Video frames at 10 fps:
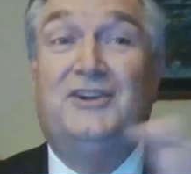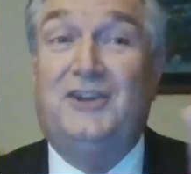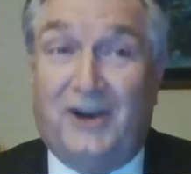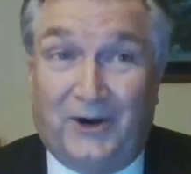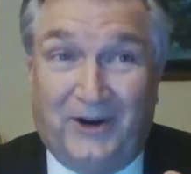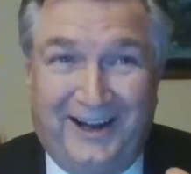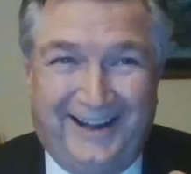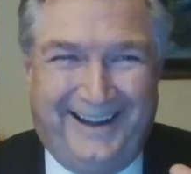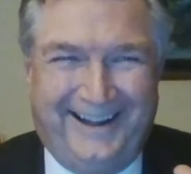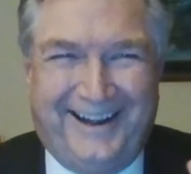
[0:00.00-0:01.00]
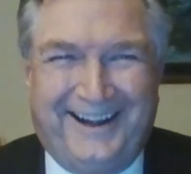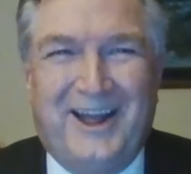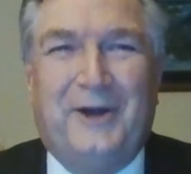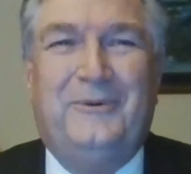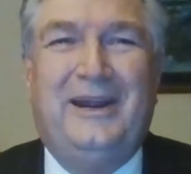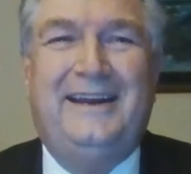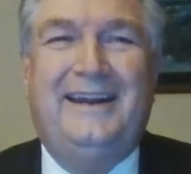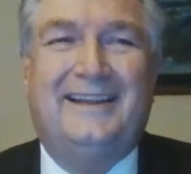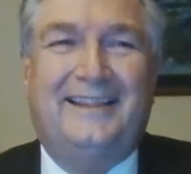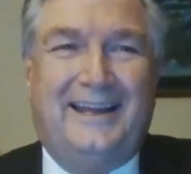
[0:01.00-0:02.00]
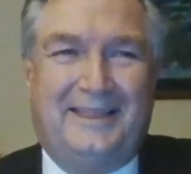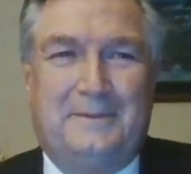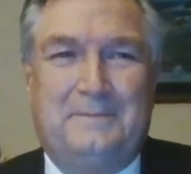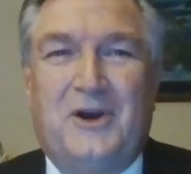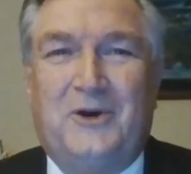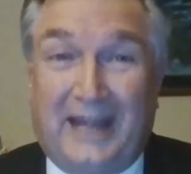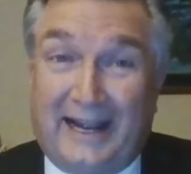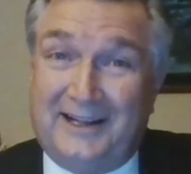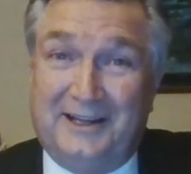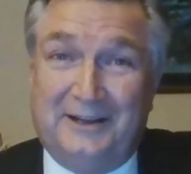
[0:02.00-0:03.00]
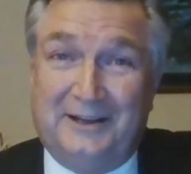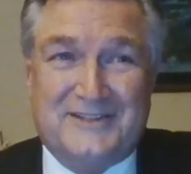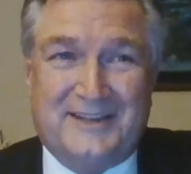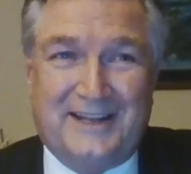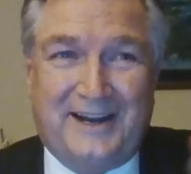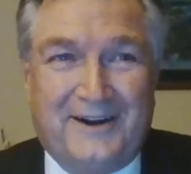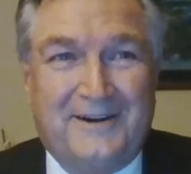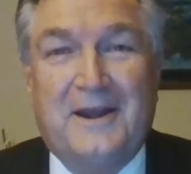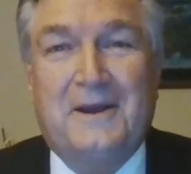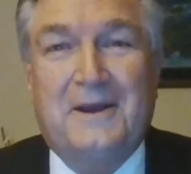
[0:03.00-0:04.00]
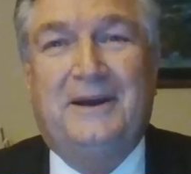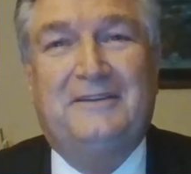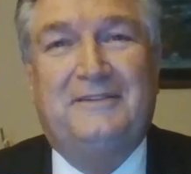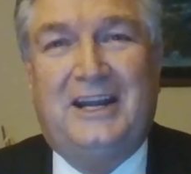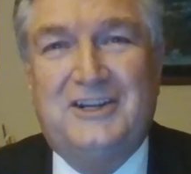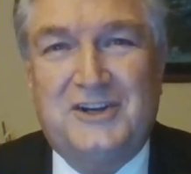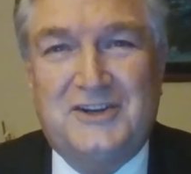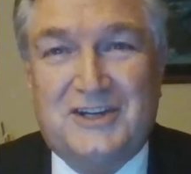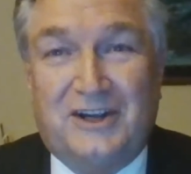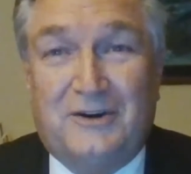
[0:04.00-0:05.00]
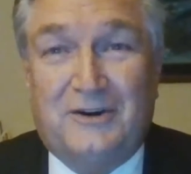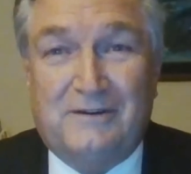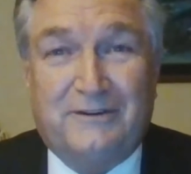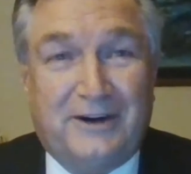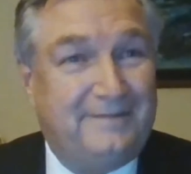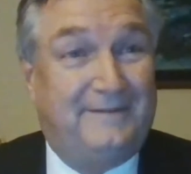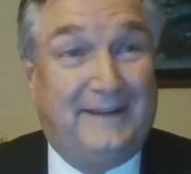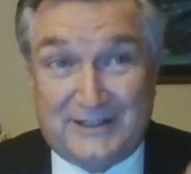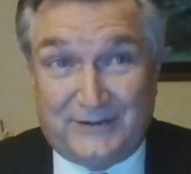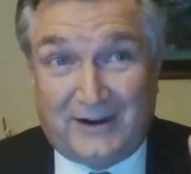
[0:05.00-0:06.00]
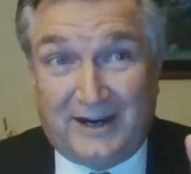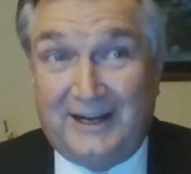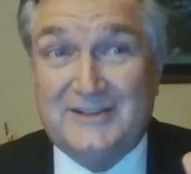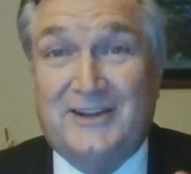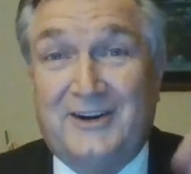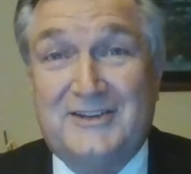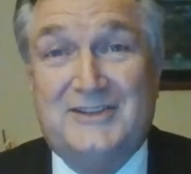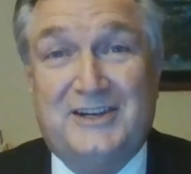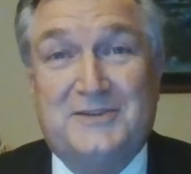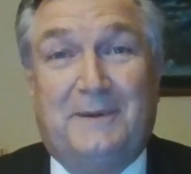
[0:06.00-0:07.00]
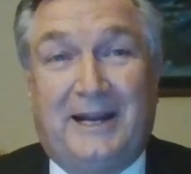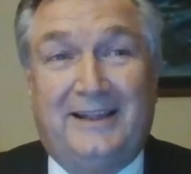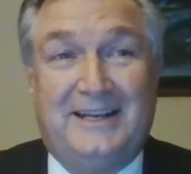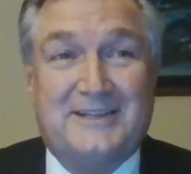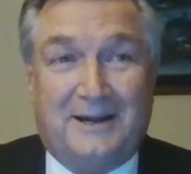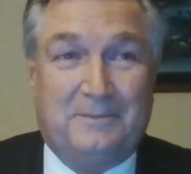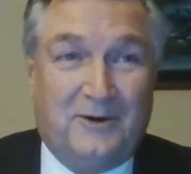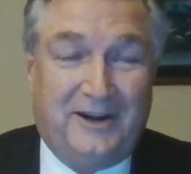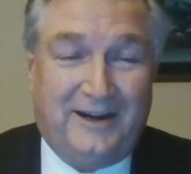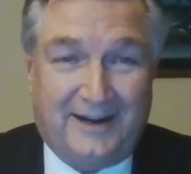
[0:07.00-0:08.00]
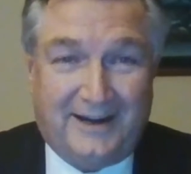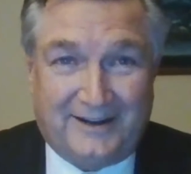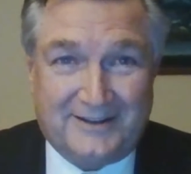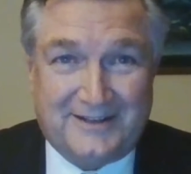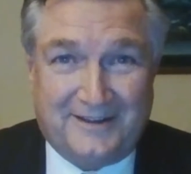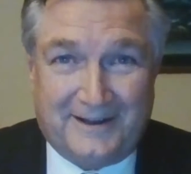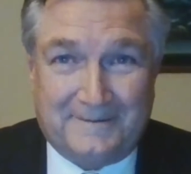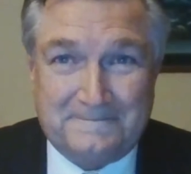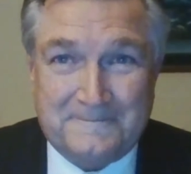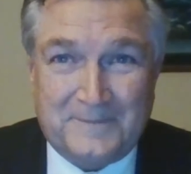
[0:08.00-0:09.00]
no. We need to let them know that cliff is there, but if they choose to go over it, that's fine, it's their decision, but at least I pointed it out to them.